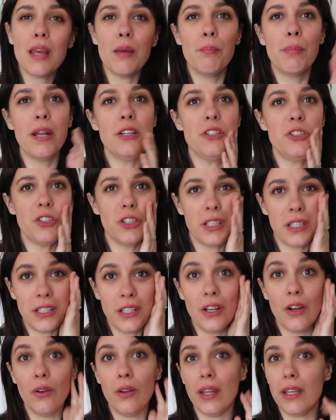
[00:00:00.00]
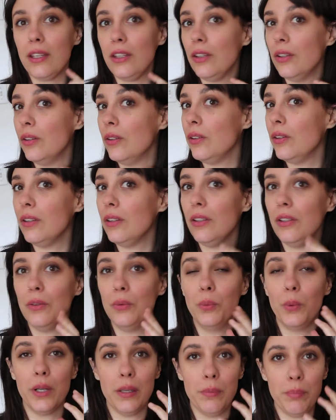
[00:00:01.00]
But it should, you know, like you
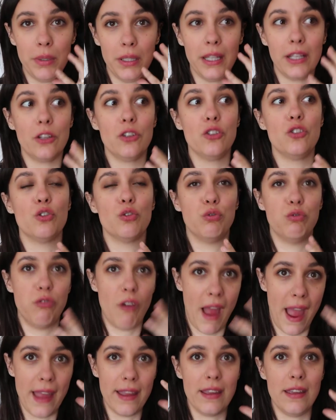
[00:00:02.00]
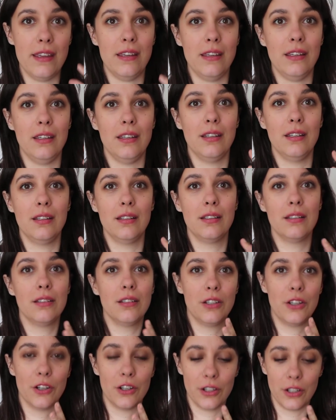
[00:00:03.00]
wouldn't be like dragging
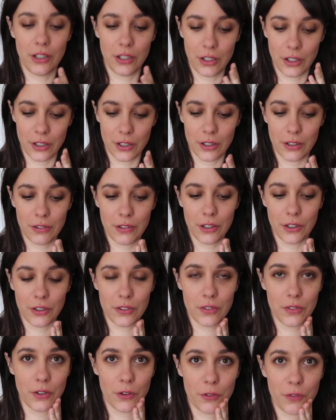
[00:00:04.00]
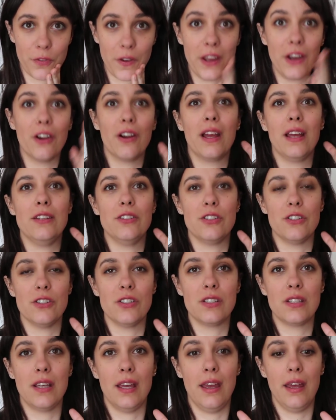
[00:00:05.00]
your finger against your
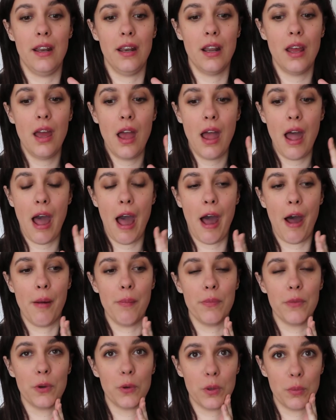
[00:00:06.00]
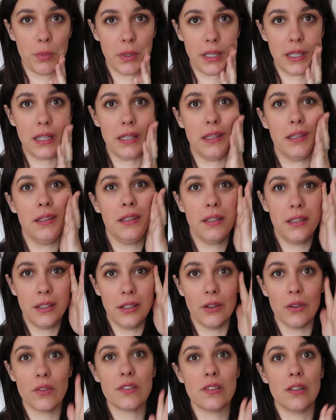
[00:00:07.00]
skin. There would be, you
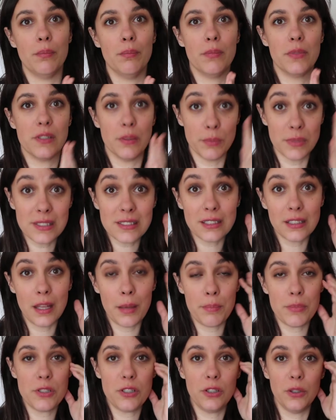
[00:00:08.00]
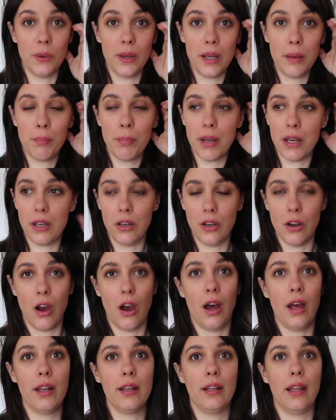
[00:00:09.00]
know, some slip to it, but
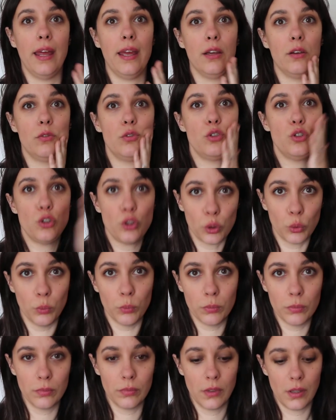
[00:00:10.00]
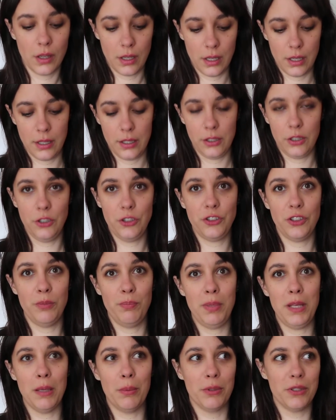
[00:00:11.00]
not like, you
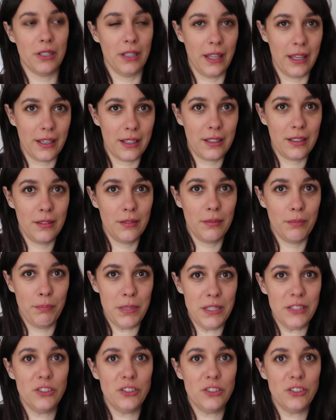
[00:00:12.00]
shouldn't be able to like be